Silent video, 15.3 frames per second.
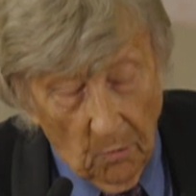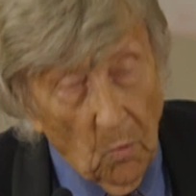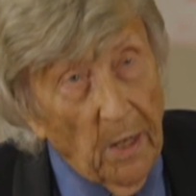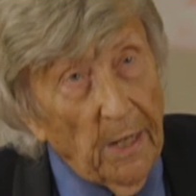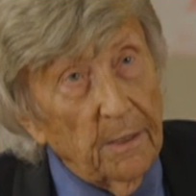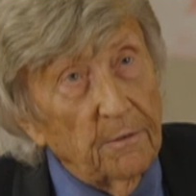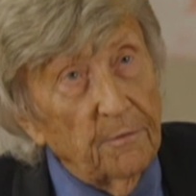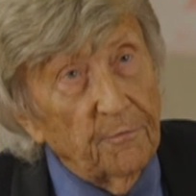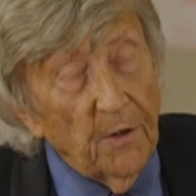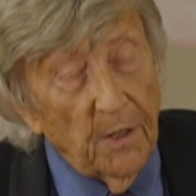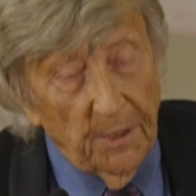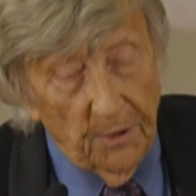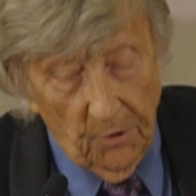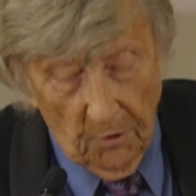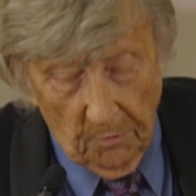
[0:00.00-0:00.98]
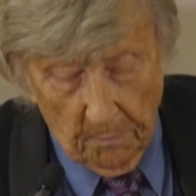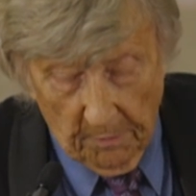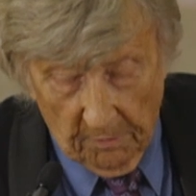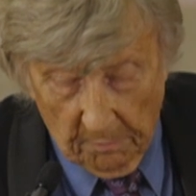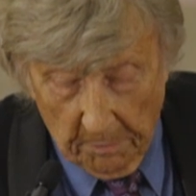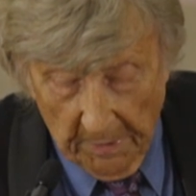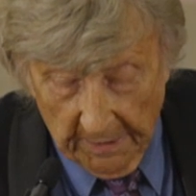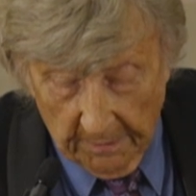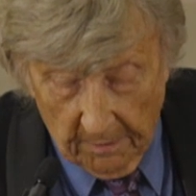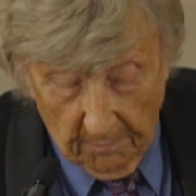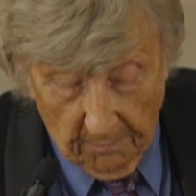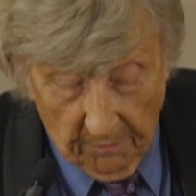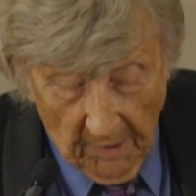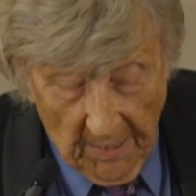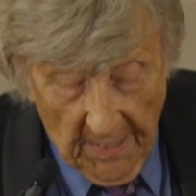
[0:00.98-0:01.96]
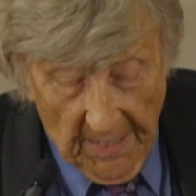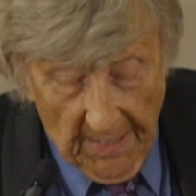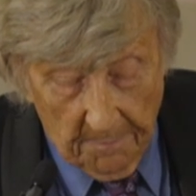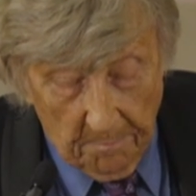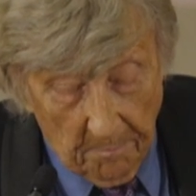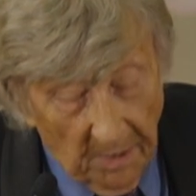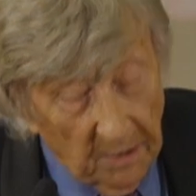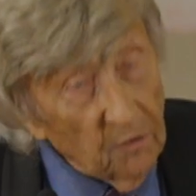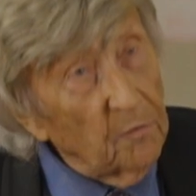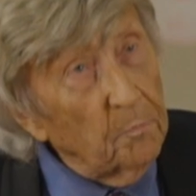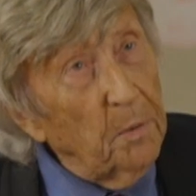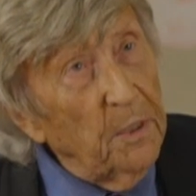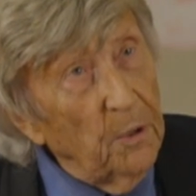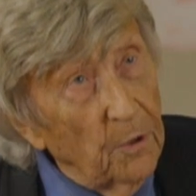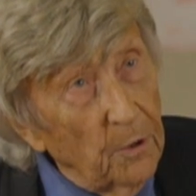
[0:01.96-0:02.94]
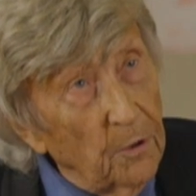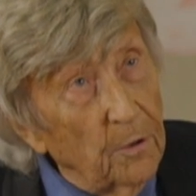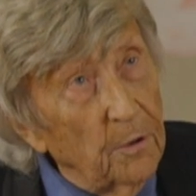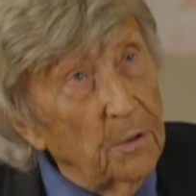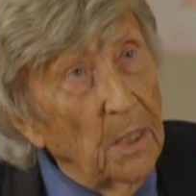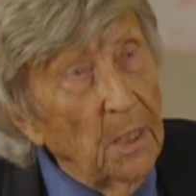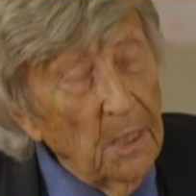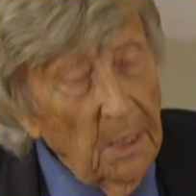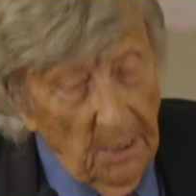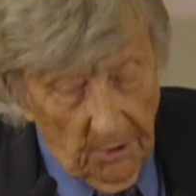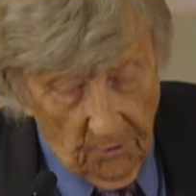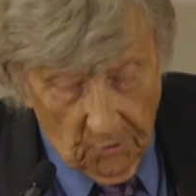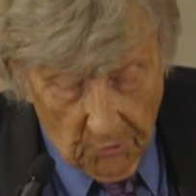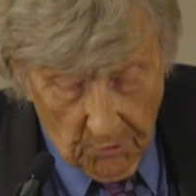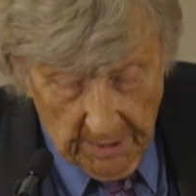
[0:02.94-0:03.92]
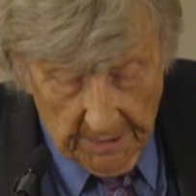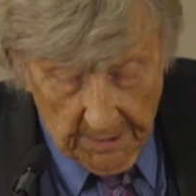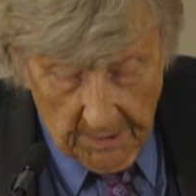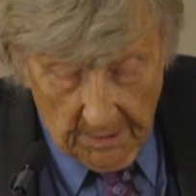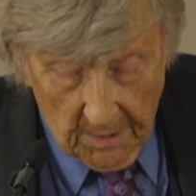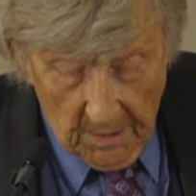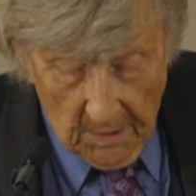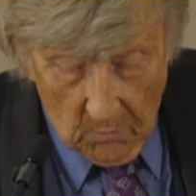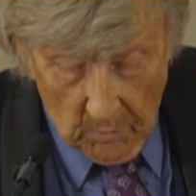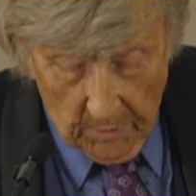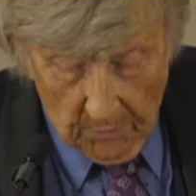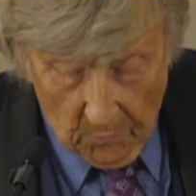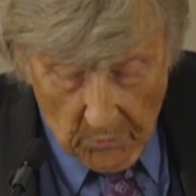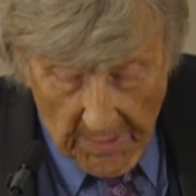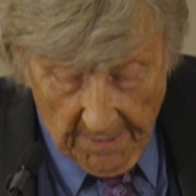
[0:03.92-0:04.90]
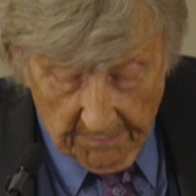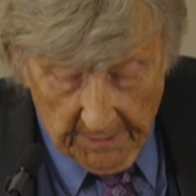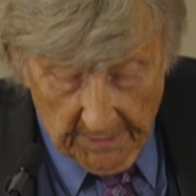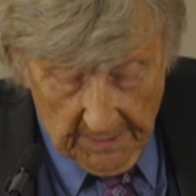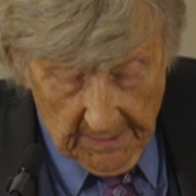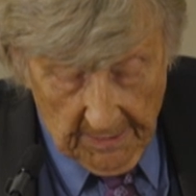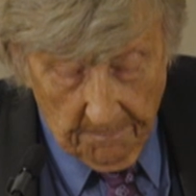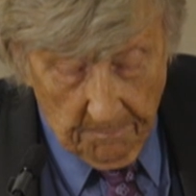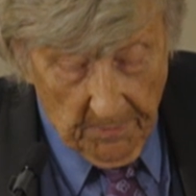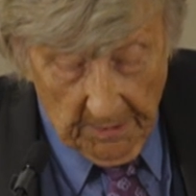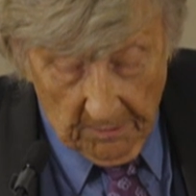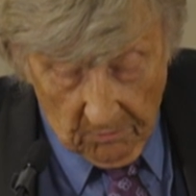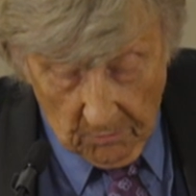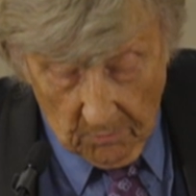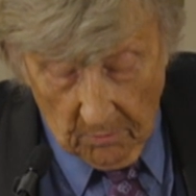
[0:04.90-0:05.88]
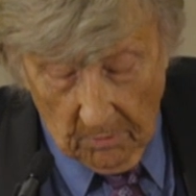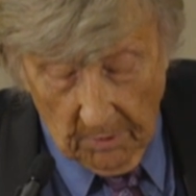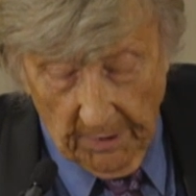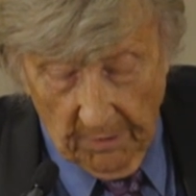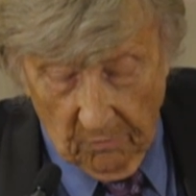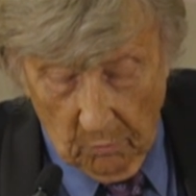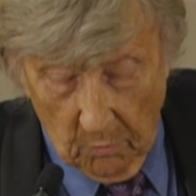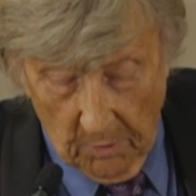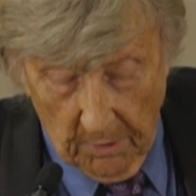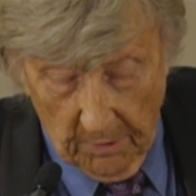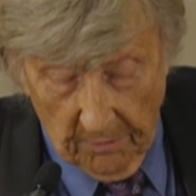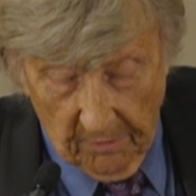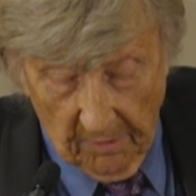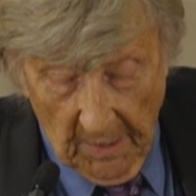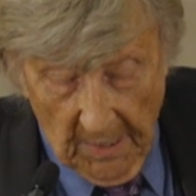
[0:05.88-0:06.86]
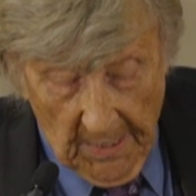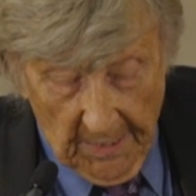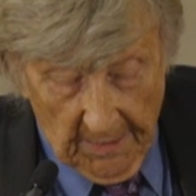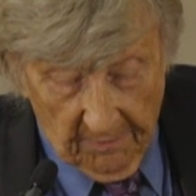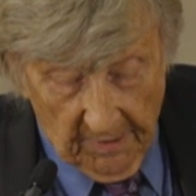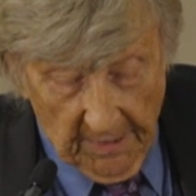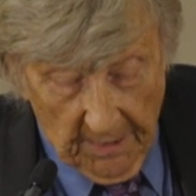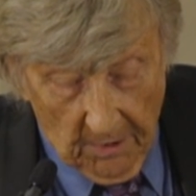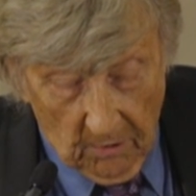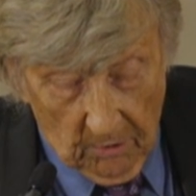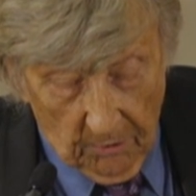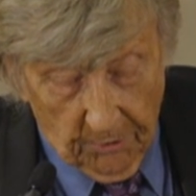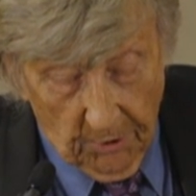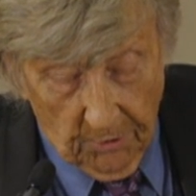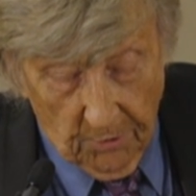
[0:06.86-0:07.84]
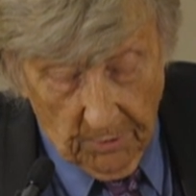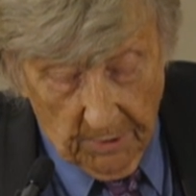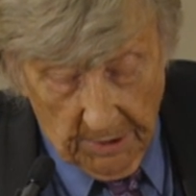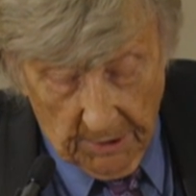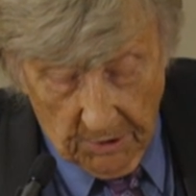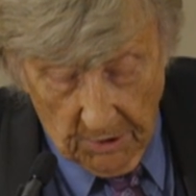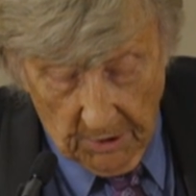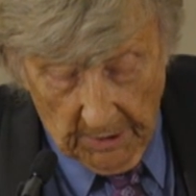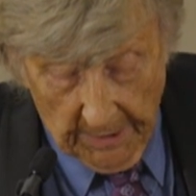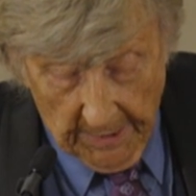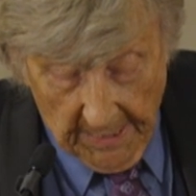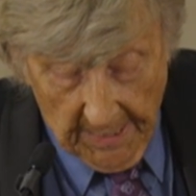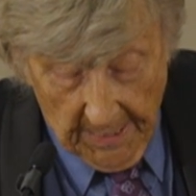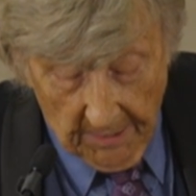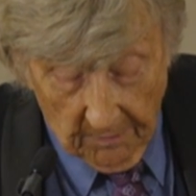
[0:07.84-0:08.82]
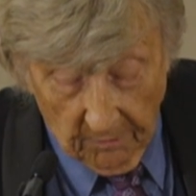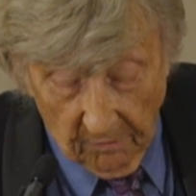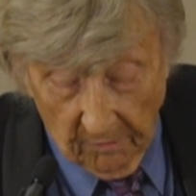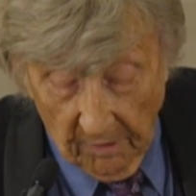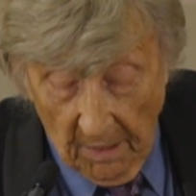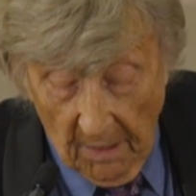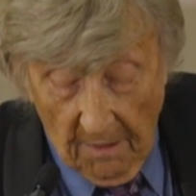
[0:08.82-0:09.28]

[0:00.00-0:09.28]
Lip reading: way to find new perspectives and must be heard and treated with gravity. These are all his words, as they alter traditional accounts.